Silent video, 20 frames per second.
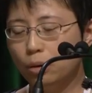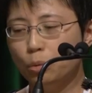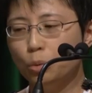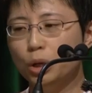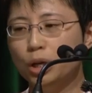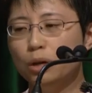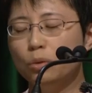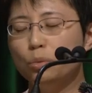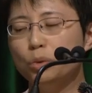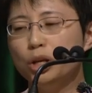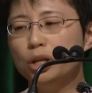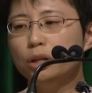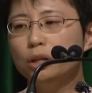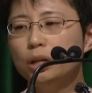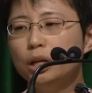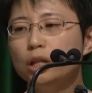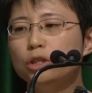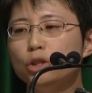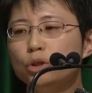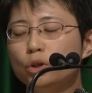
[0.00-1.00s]
we
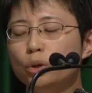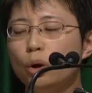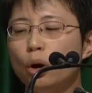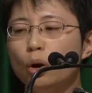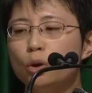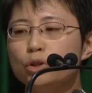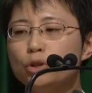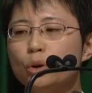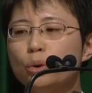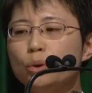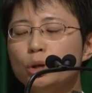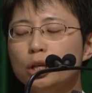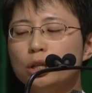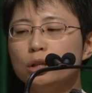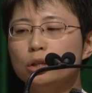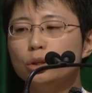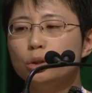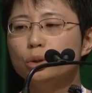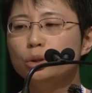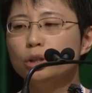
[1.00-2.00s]
need to also
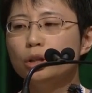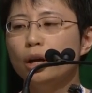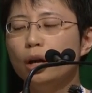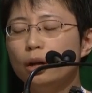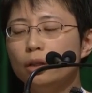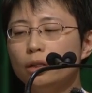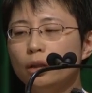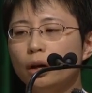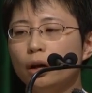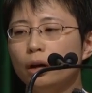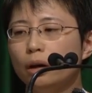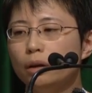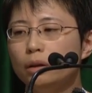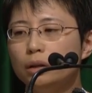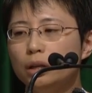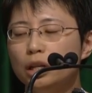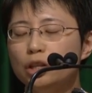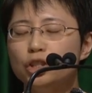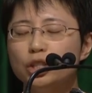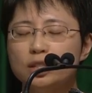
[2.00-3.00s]
include
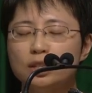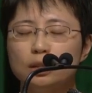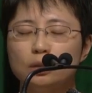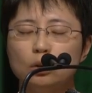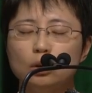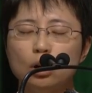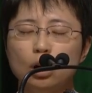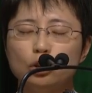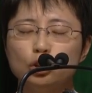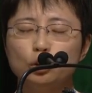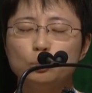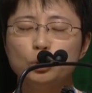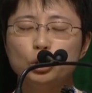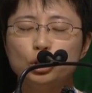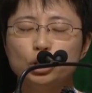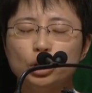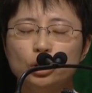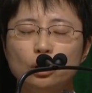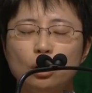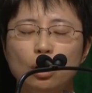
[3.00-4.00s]
the EEG signal
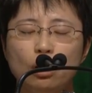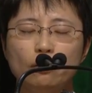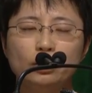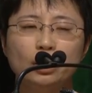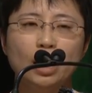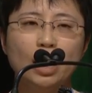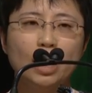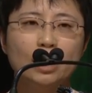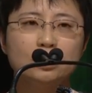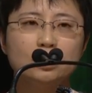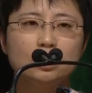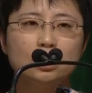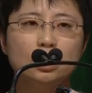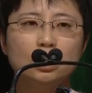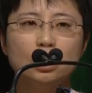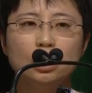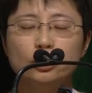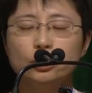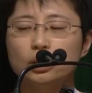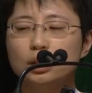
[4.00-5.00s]
contribution of the
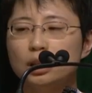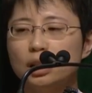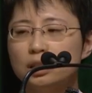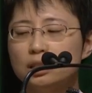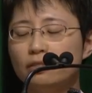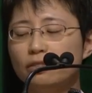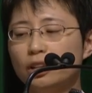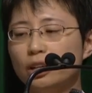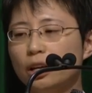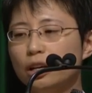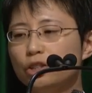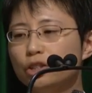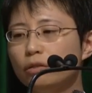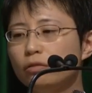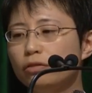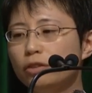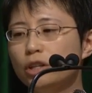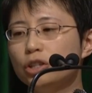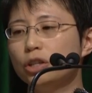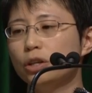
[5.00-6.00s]
IC in the
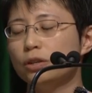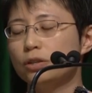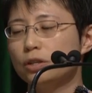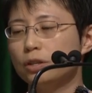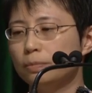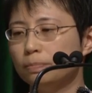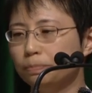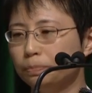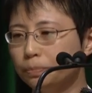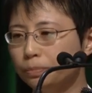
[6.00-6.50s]
classification features.